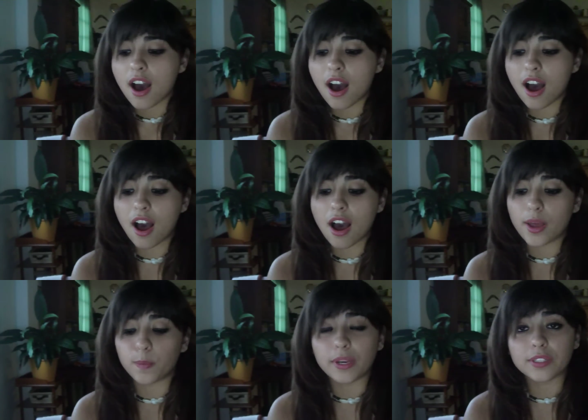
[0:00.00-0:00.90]
I
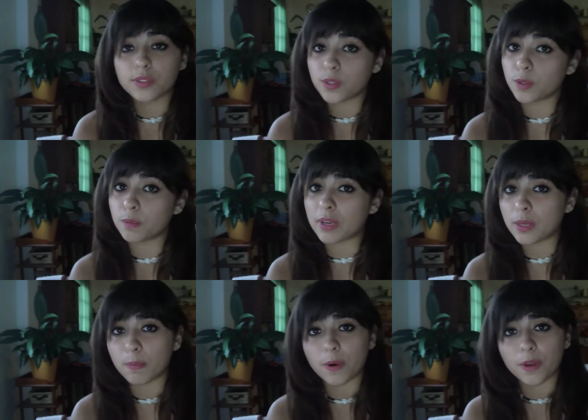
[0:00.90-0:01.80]
went to many
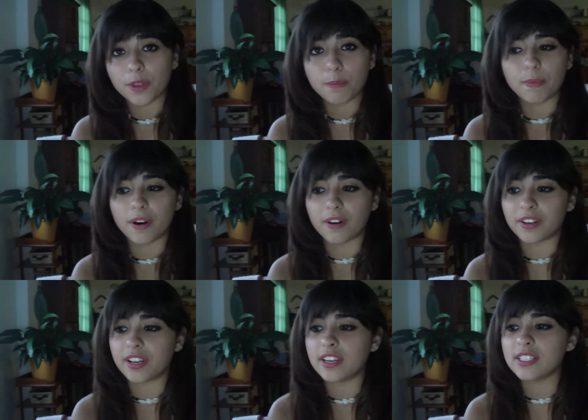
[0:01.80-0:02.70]
birthday
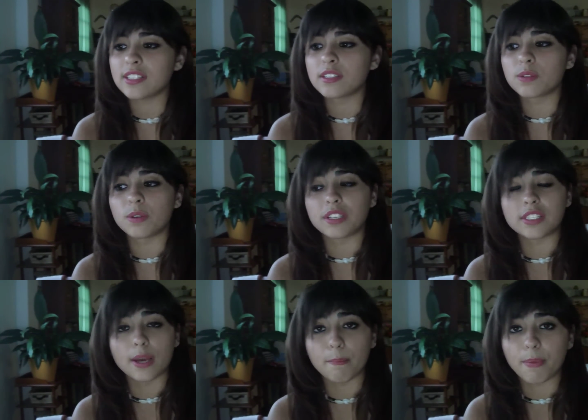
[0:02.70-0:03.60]
parties, to the
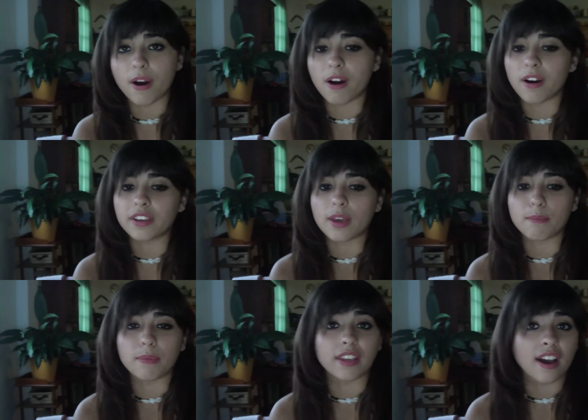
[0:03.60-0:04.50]
CM Park, I
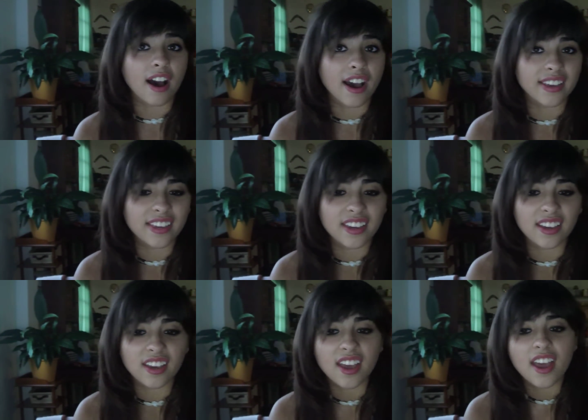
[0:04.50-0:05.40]
met
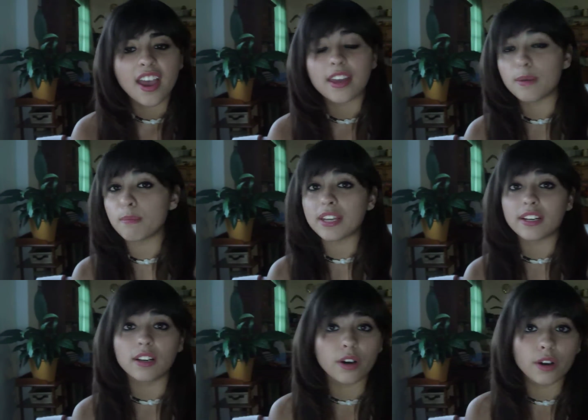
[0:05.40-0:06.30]
hiking, and I
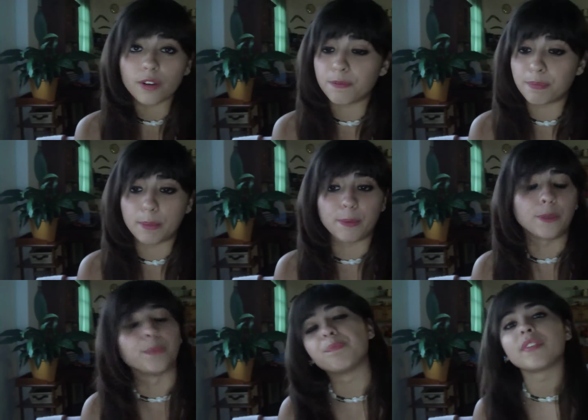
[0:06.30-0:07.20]
met a lot of
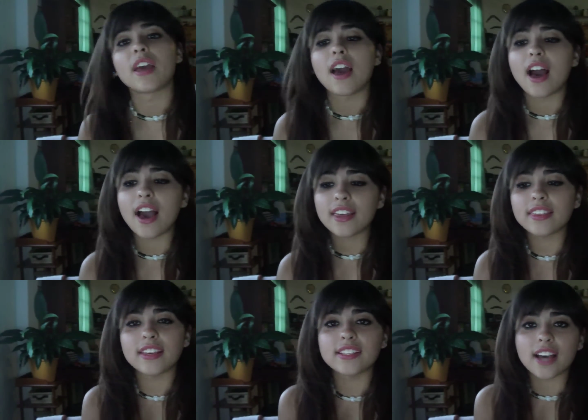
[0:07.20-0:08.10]
people. I
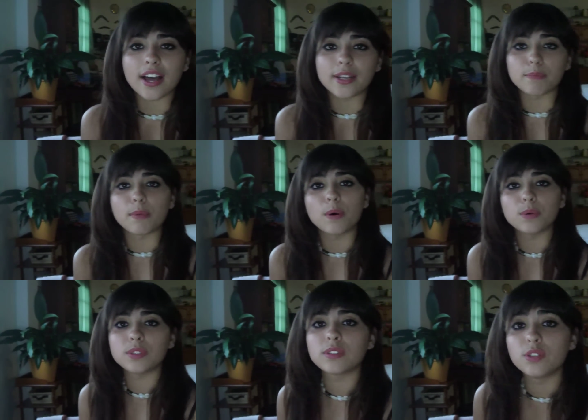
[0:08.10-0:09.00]
think that the
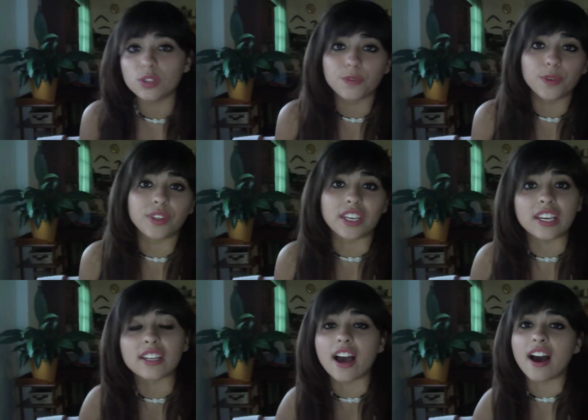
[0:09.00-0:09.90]
most useful
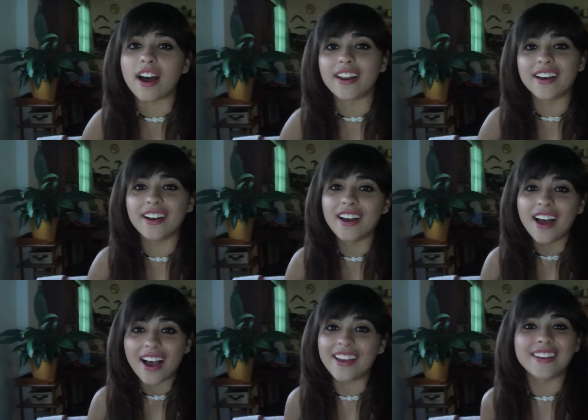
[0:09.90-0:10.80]
thing that
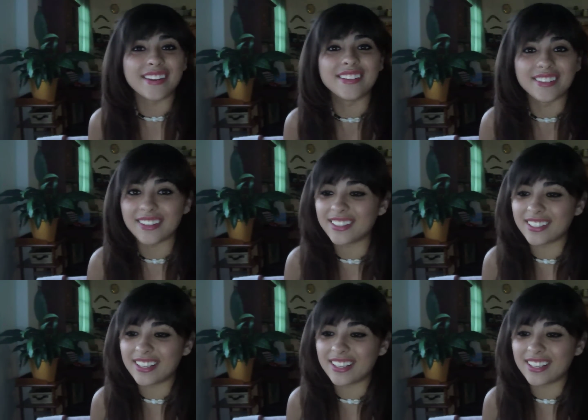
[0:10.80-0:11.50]
I did